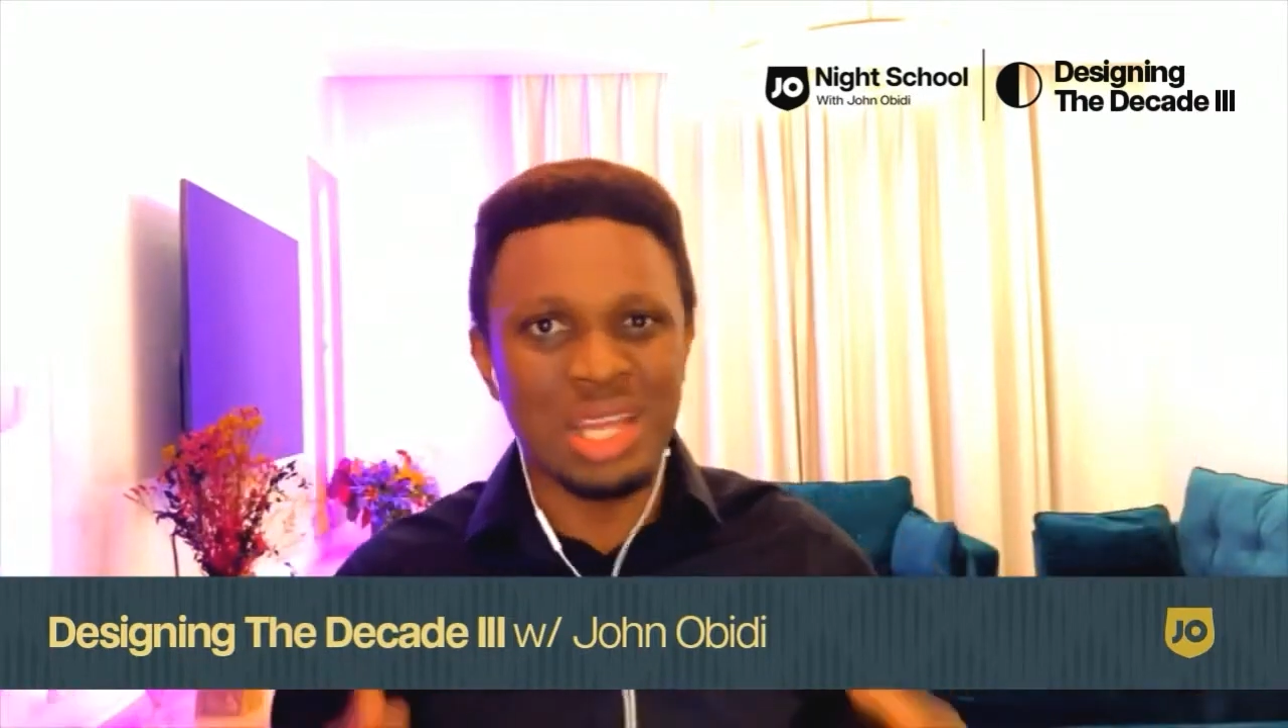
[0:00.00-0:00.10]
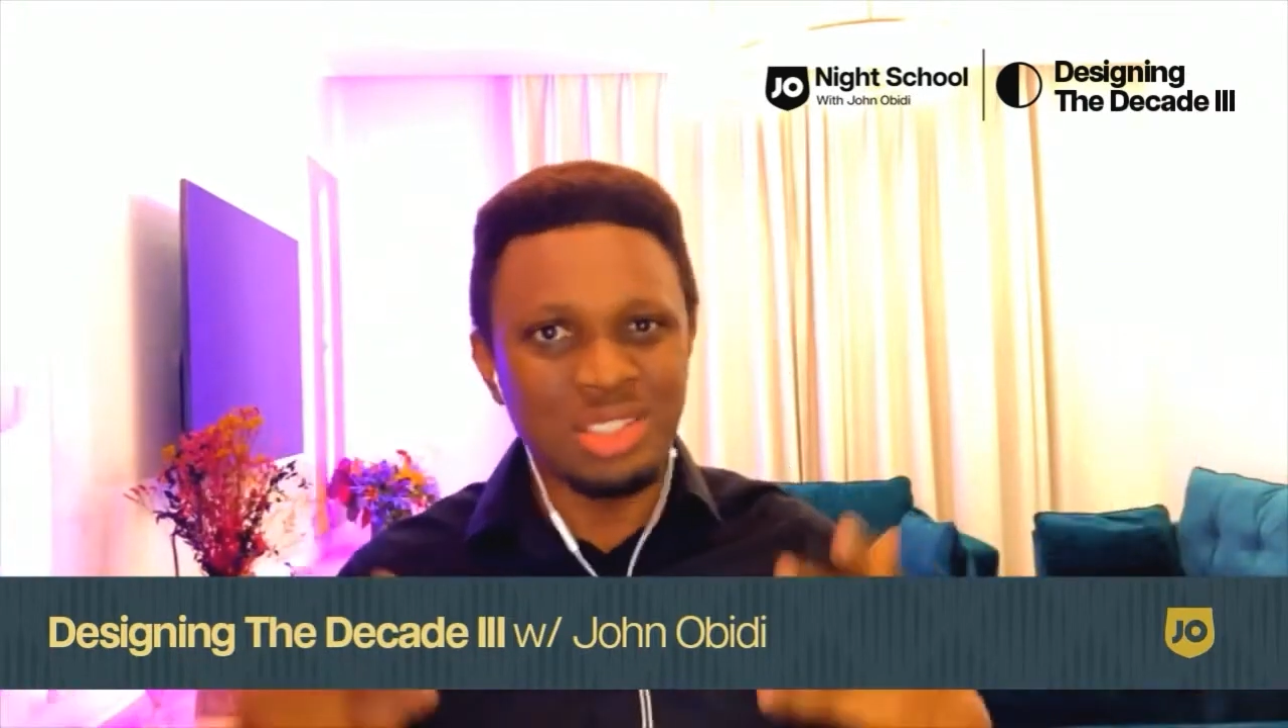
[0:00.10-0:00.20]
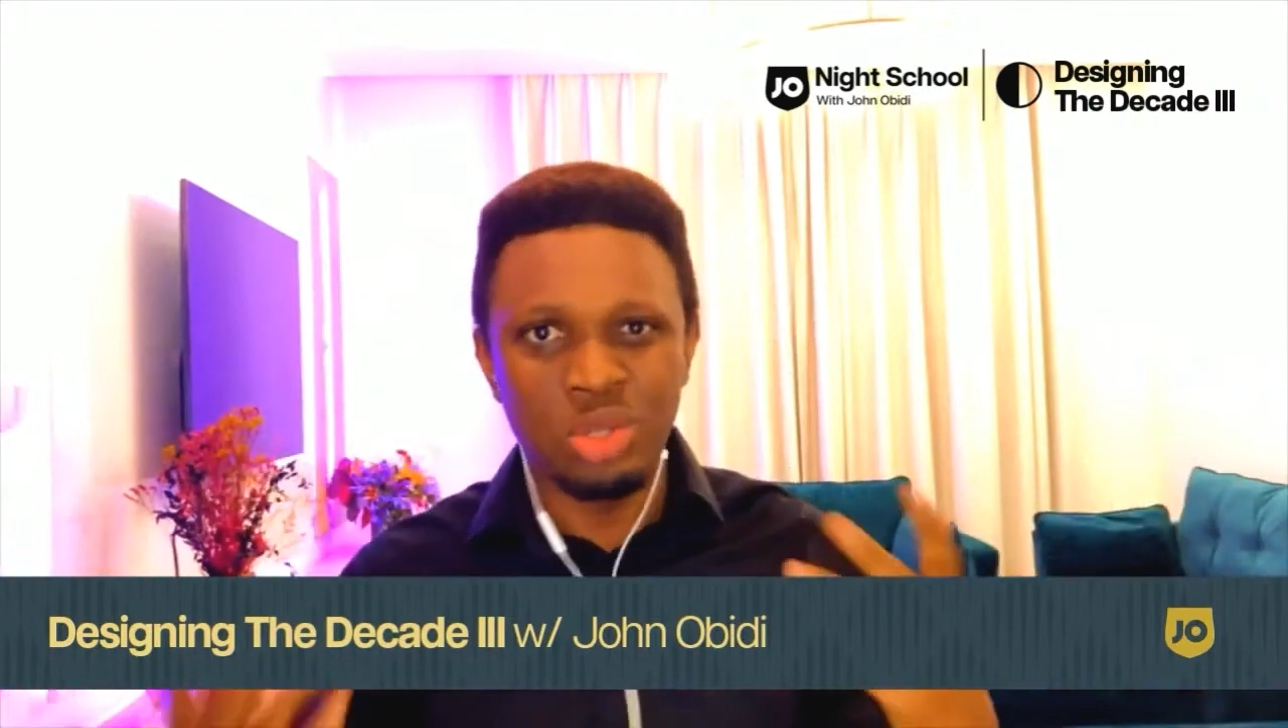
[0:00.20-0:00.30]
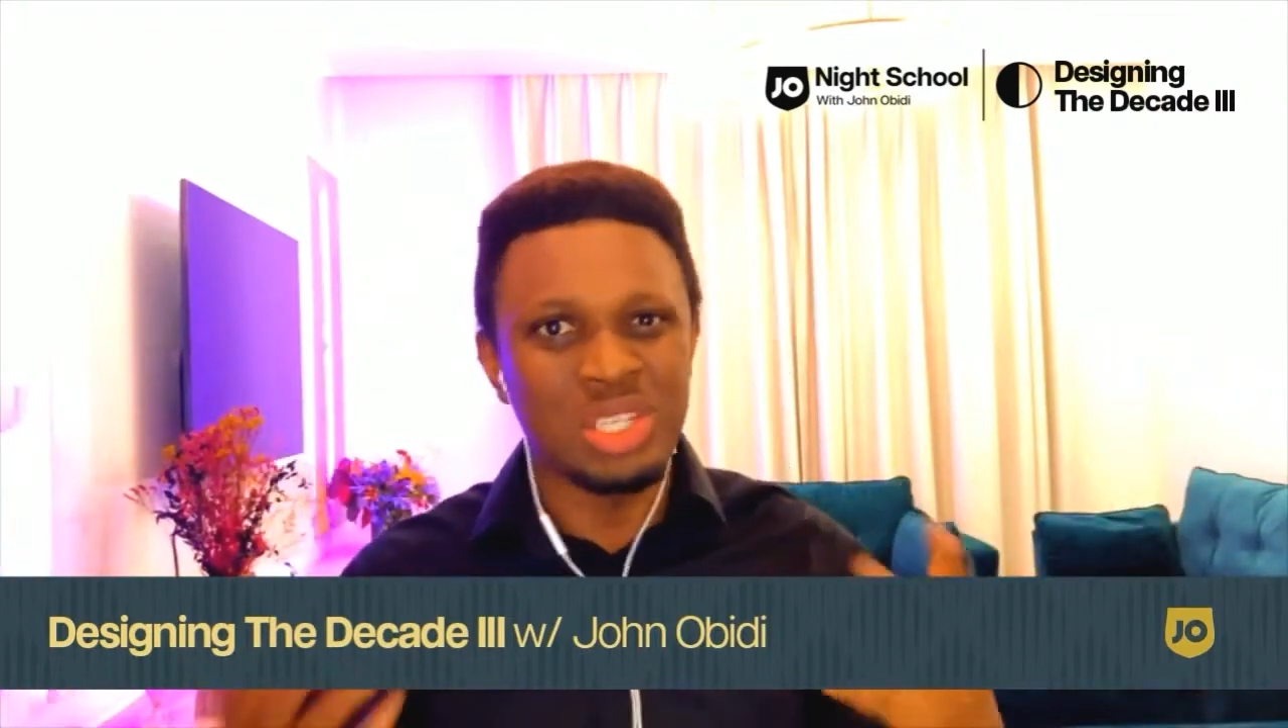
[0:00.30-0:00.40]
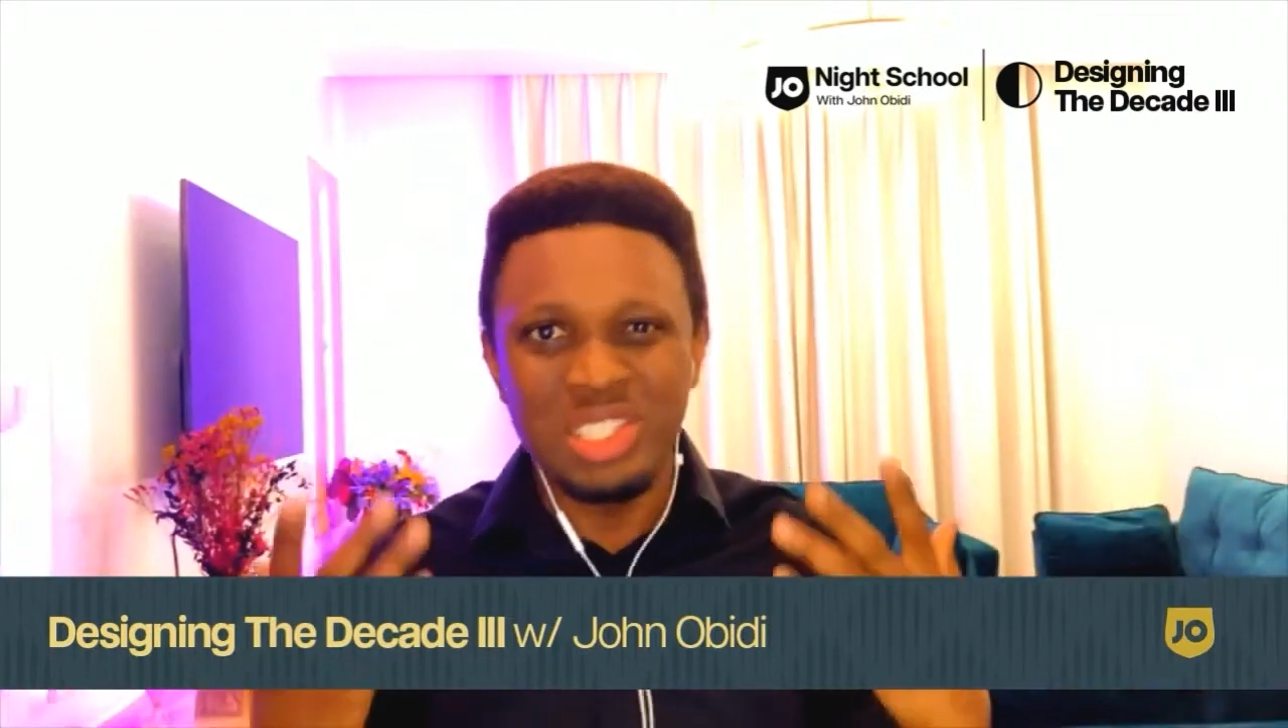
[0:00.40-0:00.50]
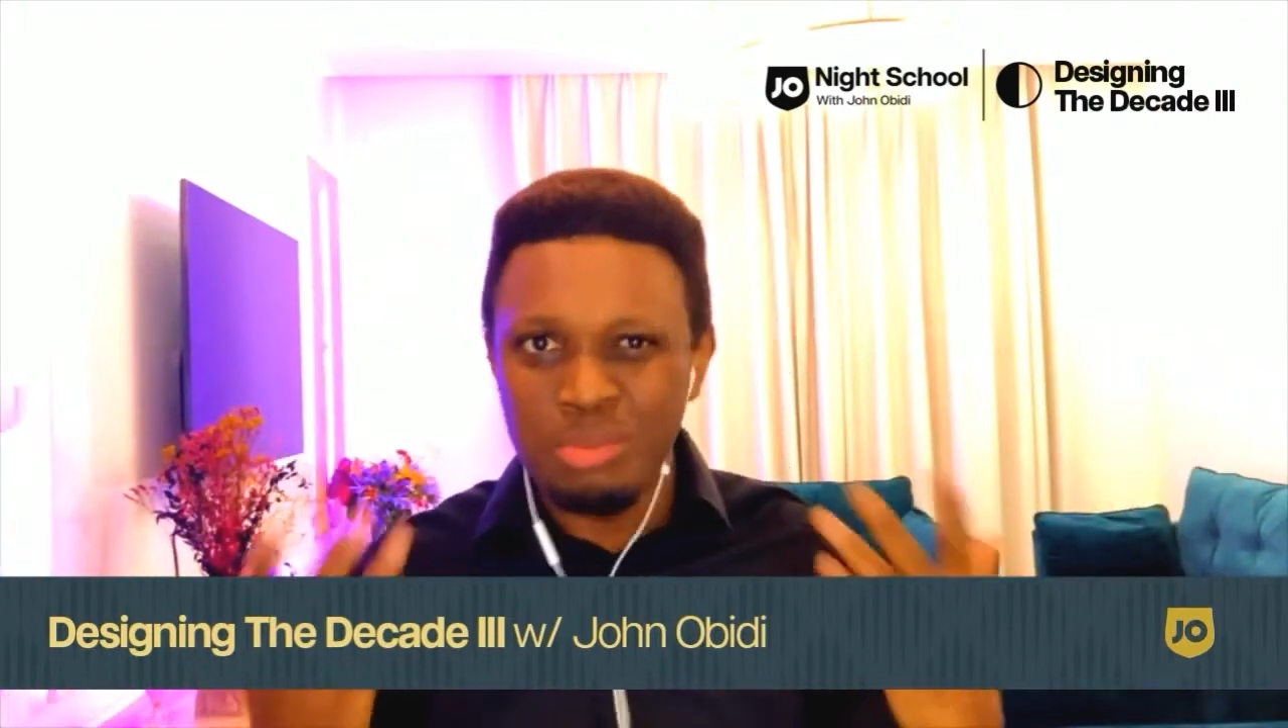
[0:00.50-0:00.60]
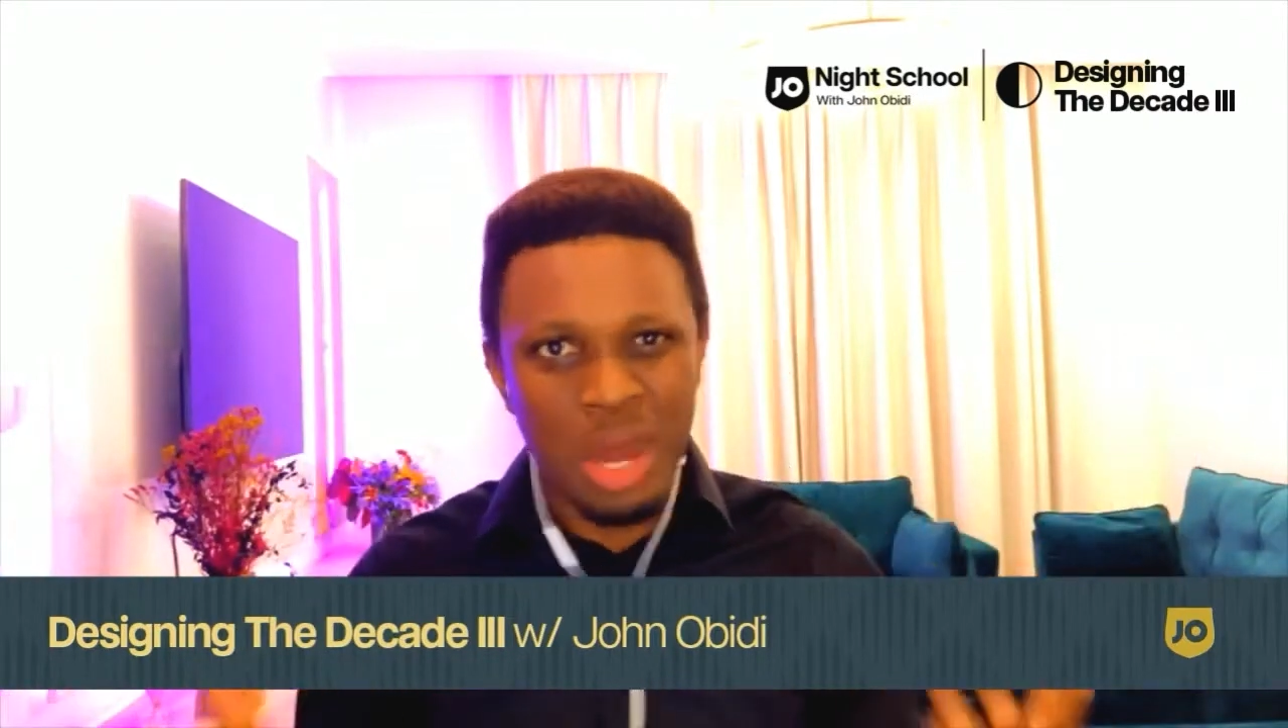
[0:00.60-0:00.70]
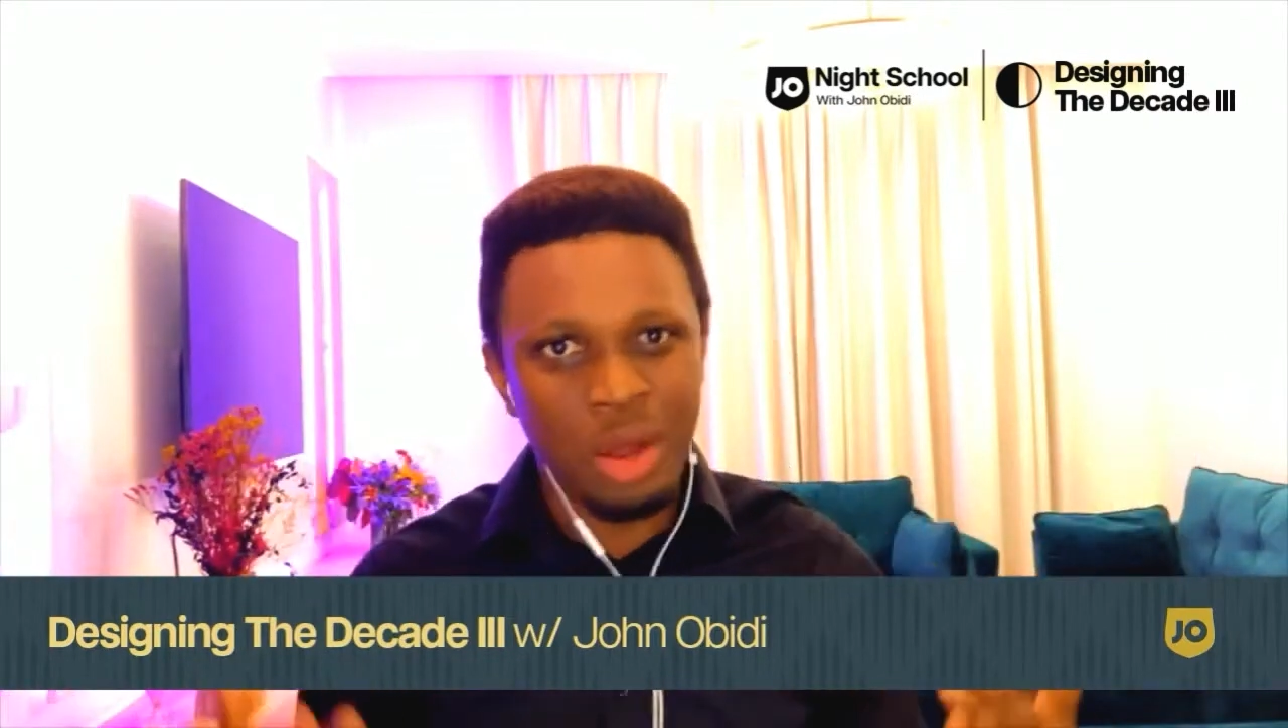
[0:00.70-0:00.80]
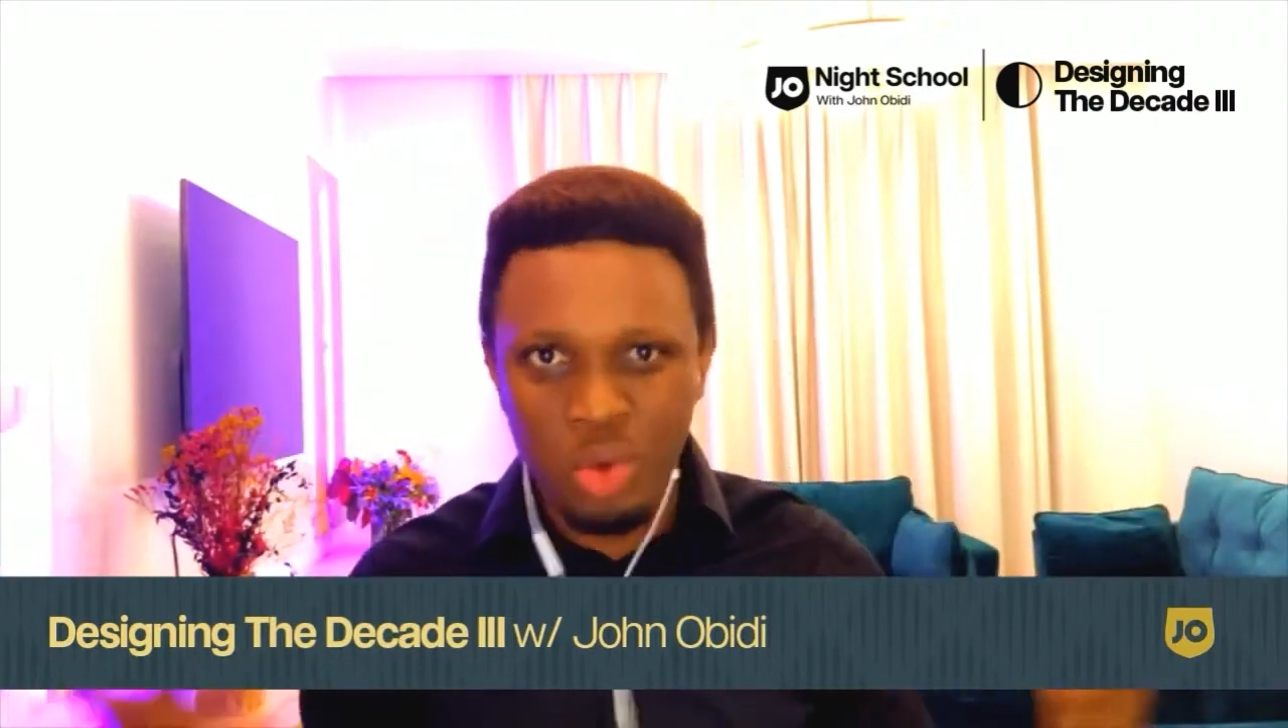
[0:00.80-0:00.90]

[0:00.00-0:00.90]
That's not a smart